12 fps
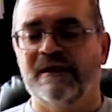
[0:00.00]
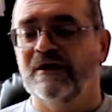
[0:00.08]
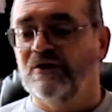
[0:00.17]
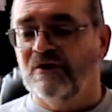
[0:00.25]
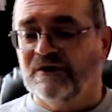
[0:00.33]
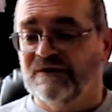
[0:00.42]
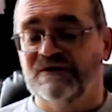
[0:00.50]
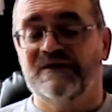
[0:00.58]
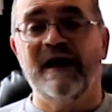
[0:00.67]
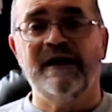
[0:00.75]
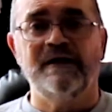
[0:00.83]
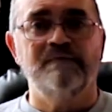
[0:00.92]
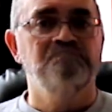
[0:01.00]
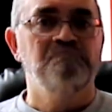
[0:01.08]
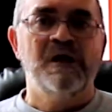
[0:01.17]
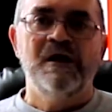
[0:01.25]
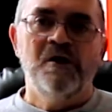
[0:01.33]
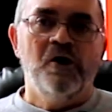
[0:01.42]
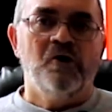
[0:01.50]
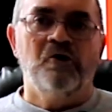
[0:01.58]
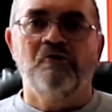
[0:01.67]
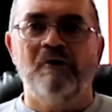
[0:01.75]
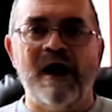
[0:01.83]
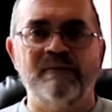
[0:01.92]
that you could set it,
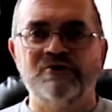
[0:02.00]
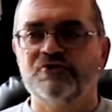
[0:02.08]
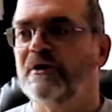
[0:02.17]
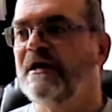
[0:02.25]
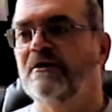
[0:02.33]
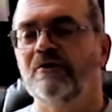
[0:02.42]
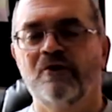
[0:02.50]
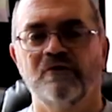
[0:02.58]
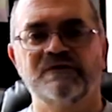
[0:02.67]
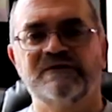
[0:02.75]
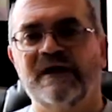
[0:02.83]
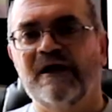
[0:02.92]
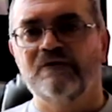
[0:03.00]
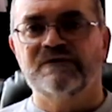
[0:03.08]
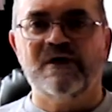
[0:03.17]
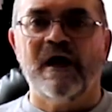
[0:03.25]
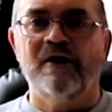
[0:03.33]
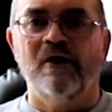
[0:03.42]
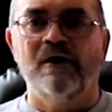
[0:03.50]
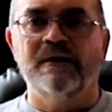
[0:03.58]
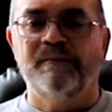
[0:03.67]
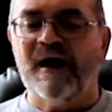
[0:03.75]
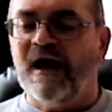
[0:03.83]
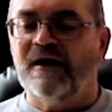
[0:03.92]
grab a drink, go sit outside on
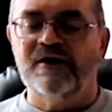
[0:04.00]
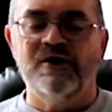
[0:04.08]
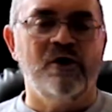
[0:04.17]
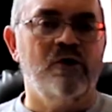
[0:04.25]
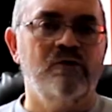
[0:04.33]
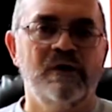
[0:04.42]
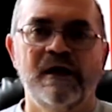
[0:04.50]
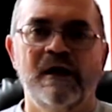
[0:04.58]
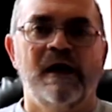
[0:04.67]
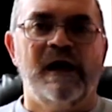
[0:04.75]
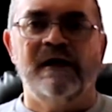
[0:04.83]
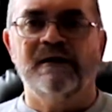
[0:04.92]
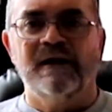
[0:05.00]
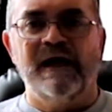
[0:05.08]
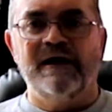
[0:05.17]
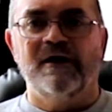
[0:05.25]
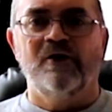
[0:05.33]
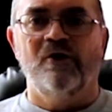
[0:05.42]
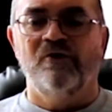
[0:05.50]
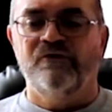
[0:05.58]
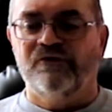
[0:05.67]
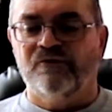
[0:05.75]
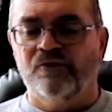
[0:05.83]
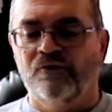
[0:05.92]
the patio, and let it go
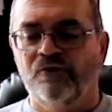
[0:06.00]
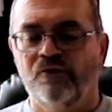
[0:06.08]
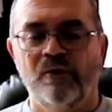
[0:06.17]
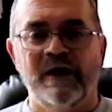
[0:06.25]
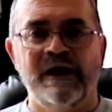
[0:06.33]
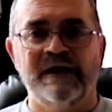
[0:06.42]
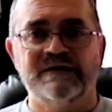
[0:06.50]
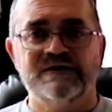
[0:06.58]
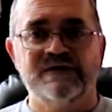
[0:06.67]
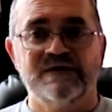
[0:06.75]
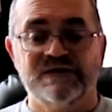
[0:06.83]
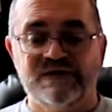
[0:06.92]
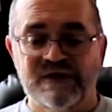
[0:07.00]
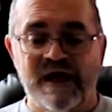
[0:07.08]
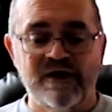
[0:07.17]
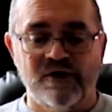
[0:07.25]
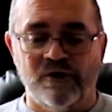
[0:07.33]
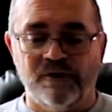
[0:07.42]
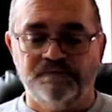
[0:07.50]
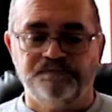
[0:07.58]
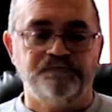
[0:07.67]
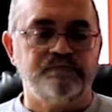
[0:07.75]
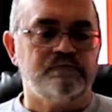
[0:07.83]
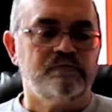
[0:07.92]
through its cycle.
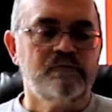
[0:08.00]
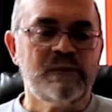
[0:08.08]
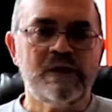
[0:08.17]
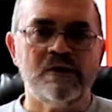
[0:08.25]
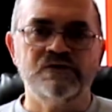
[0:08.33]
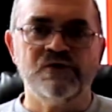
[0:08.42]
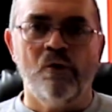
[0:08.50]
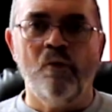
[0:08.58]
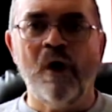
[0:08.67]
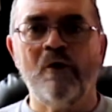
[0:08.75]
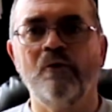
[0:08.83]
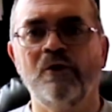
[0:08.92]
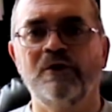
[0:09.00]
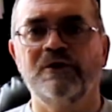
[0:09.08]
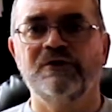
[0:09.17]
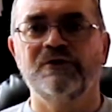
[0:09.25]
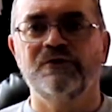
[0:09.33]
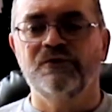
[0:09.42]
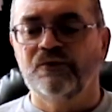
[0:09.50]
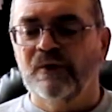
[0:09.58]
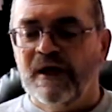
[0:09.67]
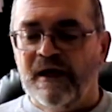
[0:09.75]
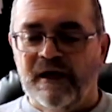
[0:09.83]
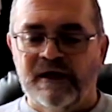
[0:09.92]
So what we're going to do
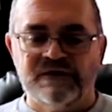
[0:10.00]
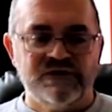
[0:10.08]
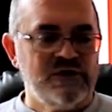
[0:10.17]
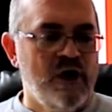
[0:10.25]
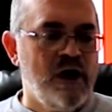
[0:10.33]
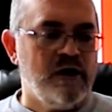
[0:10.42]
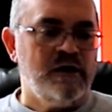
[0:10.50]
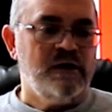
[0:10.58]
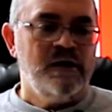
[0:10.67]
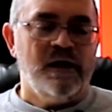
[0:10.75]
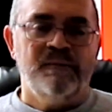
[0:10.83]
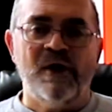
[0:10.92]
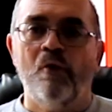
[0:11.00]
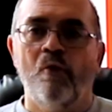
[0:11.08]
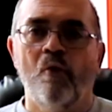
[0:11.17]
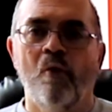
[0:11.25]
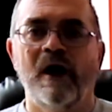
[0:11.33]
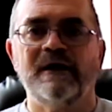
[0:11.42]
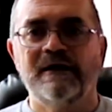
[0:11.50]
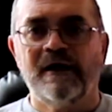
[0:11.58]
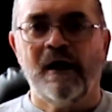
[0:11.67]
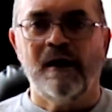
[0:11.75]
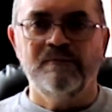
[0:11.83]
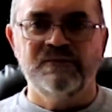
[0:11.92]
is talk about what
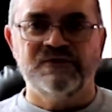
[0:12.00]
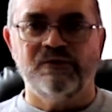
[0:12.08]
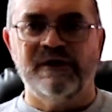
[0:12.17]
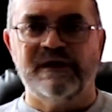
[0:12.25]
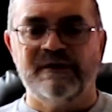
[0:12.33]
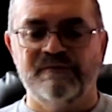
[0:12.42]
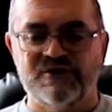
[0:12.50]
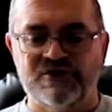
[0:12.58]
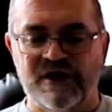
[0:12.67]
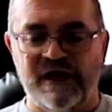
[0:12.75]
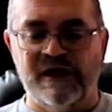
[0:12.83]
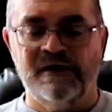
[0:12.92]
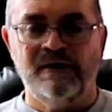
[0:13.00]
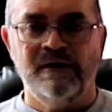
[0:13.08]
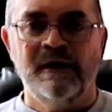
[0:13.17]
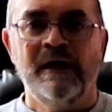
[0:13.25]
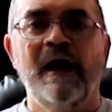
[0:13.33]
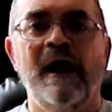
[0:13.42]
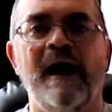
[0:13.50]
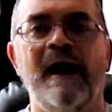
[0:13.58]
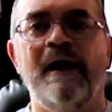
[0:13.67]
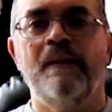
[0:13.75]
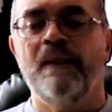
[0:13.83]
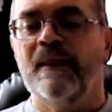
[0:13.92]
comes with the machine,
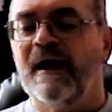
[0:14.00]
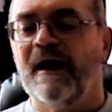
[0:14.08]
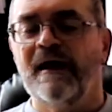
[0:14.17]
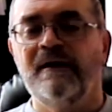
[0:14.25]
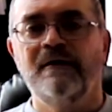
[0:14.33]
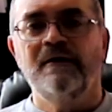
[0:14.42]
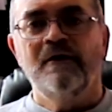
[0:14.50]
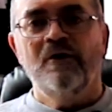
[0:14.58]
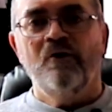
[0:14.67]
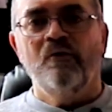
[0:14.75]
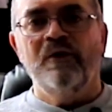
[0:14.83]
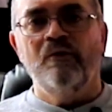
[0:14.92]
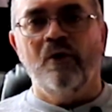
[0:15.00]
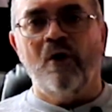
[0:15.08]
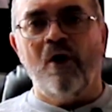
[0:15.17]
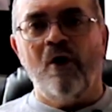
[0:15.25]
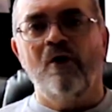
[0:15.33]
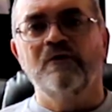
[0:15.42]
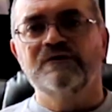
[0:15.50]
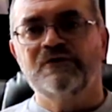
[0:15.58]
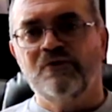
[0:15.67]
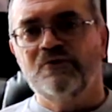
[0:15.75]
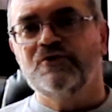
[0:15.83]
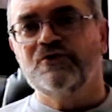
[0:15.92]
and then we will
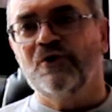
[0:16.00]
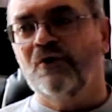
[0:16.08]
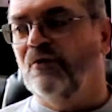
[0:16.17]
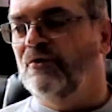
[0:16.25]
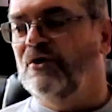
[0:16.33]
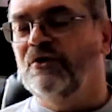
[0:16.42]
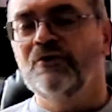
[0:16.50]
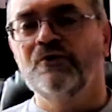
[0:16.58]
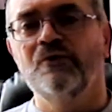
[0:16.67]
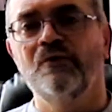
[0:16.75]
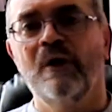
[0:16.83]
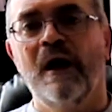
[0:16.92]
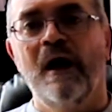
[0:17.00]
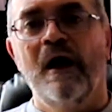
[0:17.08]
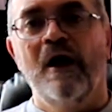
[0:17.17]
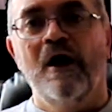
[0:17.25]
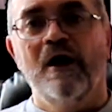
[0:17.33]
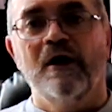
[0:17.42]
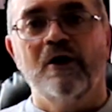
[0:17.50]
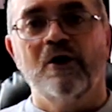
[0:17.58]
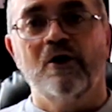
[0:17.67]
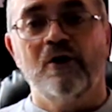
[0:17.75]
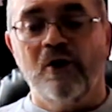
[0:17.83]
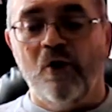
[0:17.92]
also show you
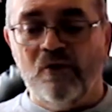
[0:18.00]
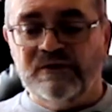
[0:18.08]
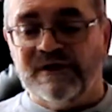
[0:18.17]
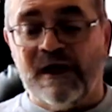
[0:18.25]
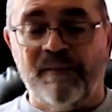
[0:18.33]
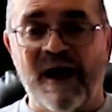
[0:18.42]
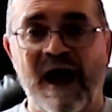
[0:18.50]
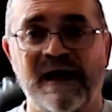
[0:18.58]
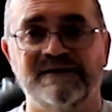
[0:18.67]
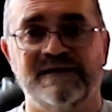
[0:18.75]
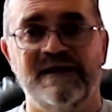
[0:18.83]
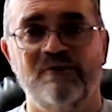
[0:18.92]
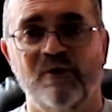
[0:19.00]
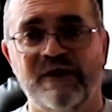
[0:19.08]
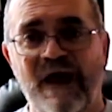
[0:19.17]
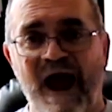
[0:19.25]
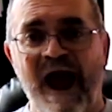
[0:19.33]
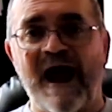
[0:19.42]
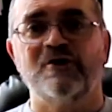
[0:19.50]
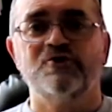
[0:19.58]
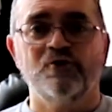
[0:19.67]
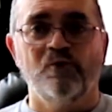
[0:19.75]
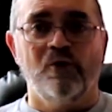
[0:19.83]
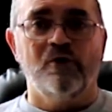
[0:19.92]
clothes capacity with
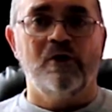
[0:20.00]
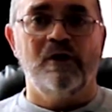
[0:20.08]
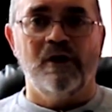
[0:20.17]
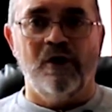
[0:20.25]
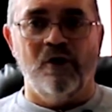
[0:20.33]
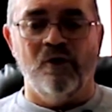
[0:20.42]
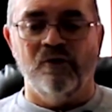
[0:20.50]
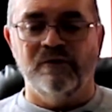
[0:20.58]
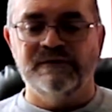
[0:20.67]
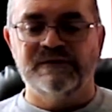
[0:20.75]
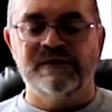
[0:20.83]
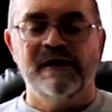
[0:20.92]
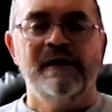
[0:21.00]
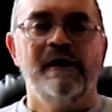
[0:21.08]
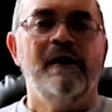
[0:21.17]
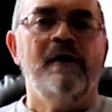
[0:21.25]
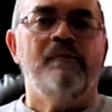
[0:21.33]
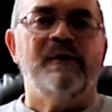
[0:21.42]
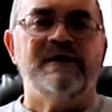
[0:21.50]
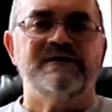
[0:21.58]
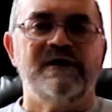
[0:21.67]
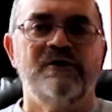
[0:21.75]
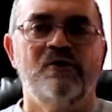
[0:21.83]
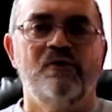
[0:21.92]
actual clothes, because
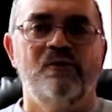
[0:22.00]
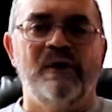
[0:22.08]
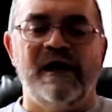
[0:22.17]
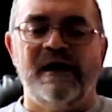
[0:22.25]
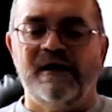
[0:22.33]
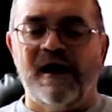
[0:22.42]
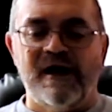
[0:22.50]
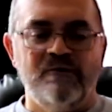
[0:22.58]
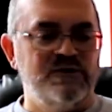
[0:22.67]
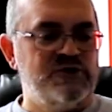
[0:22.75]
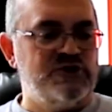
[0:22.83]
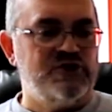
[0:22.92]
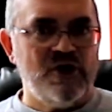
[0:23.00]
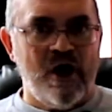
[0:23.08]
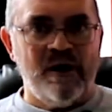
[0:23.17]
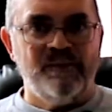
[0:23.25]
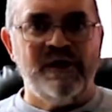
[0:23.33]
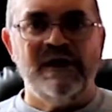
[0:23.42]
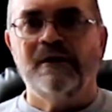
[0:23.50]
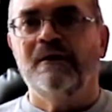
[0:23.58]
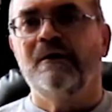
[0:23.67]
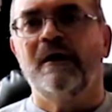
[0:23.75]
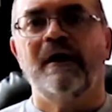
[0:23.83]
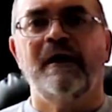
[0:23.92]
I know when I was
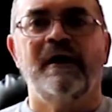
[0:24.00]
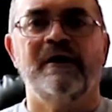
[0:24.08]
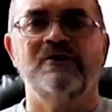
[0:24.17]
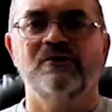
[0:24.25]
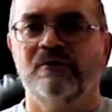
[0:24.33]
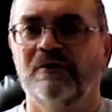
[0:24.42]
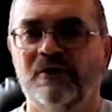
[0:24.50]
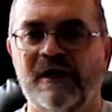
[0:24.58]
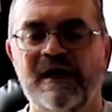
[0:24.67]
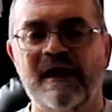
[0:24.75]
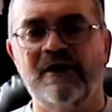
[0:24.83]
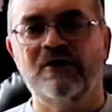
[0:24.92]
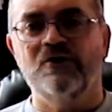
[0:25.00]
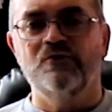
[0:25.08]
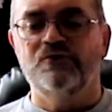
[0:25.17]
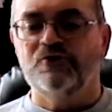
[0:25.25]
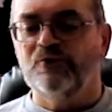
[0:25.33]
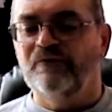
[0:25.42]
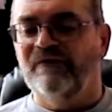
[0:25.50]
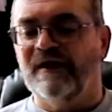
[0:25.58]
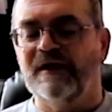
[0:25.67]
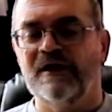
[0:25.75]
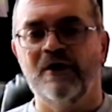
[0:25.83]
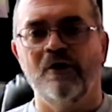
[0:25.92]
shopping and you're looking at YouTube
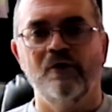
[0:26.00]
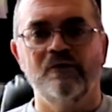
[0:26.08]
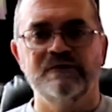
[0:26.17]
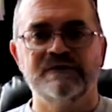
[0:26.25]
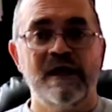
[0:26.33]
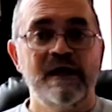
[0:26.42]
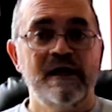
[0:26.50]
videos,